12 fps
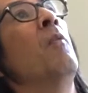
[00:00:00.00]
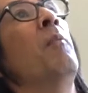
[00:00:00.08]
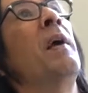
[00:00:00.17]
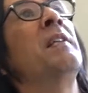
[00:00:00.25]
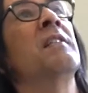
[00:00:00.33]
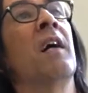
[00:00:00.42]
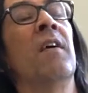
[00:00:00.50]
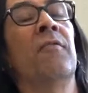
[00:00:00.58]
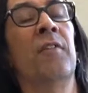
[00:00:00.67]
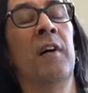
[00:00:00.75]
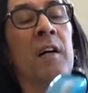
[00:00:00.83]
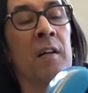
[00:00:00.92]
Based
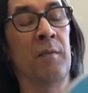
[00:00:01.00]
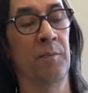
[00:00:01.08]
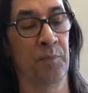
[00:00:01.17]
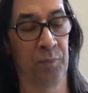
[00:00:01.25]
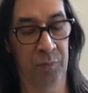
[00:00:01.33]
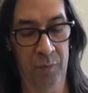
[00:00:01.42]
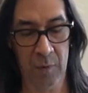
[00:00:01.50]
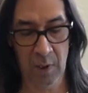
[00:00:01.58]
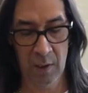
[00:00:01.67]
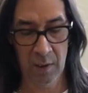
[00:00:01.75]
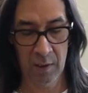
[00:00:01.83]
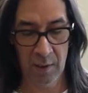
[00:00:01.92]
off,
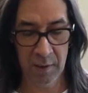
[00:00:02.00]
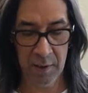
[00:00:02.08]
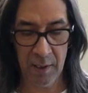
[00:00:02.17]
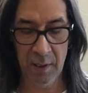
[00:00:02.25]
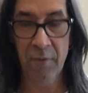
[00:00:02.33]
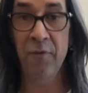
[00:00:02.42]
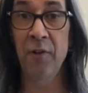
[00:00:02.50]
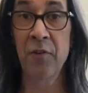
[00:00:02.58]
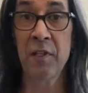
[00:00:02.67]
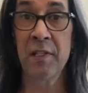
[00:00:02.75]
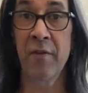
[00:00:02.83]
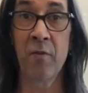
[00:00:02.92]
let's see,
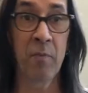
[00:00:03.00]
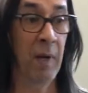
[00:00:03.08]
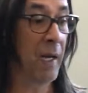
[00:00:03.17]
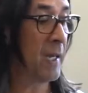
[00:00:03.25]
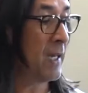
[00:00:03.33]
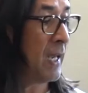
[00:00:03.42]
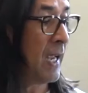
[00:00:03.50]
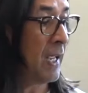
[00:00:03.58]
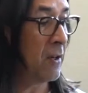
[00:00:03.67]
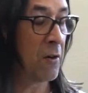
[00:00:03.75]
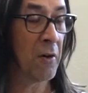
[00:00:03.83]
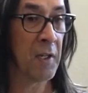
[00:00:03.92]
57 body
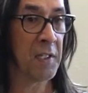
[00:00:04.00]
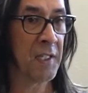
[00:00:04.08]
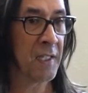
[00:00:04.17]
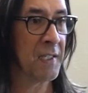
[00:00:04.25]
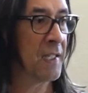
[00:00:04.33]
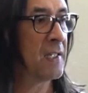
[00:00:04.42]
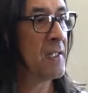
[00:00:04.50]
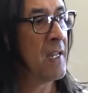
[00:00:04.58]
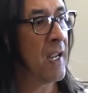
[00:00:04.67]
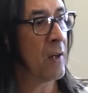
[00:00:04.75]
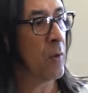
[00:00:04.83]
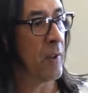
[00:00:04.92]
and early 60s
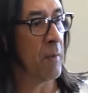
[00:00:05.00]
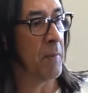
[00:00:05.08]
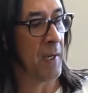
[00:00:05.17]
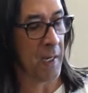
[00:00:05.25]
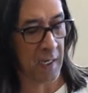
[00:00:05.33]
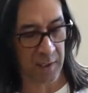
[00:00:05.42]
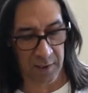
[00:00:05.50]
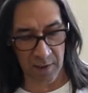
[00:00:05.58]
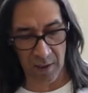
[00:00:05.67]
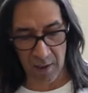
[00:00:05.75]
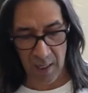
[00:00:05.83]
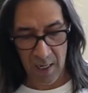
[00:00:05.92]
neck with a big
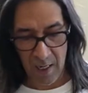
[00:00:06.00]
headstock.